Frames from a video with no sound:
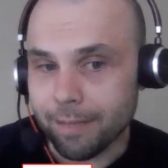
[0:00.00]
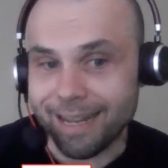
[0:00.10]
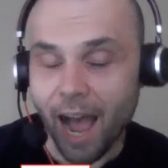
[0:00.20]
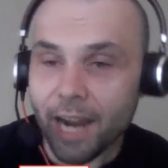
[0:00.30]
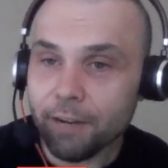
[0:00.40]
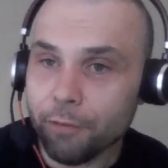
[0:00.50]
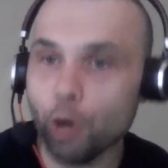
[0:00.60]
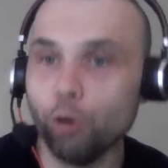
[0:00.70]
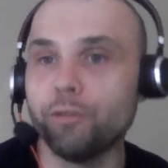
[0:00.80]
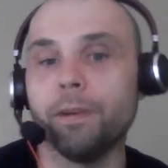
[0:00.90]
9 of
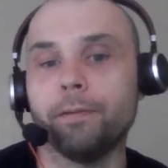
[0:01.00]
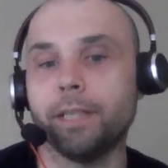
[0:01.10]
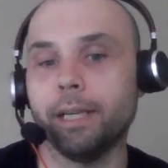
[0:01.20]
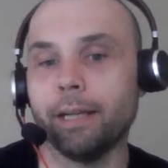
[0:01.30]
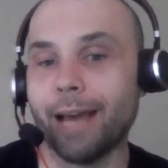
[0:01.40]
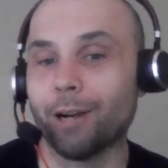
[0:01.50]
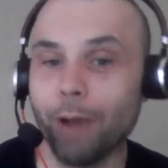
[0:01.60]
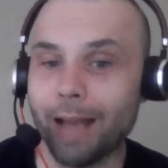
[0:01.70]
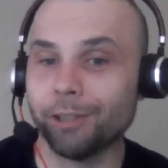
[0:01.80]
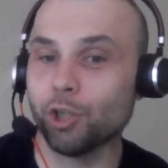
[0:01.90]
those 15 had a
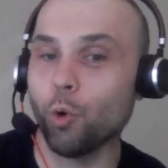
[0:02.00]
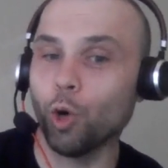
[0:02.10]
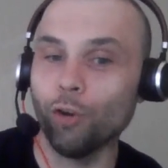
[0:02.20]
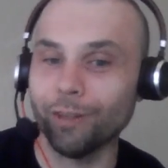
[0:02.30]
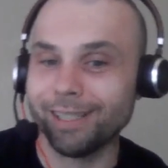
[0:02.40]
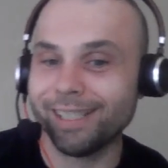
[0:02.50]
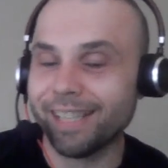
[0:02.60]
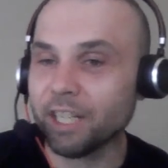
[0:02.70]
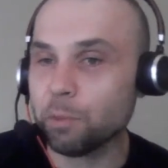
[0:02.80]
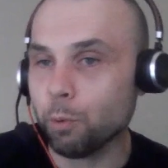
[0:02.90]
RAS score over
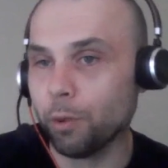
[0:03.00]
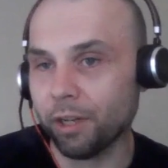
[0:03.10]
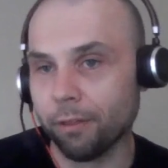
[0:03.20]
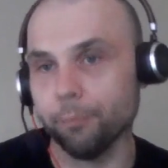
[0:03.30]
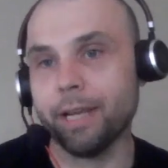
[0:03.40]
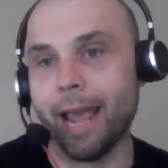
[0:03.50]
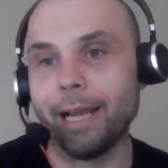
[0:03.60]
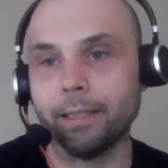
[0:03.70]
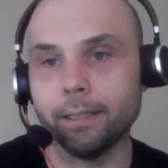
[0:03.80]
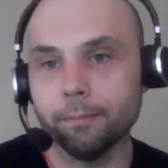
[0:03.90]

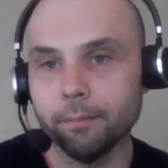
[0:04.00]
6.38.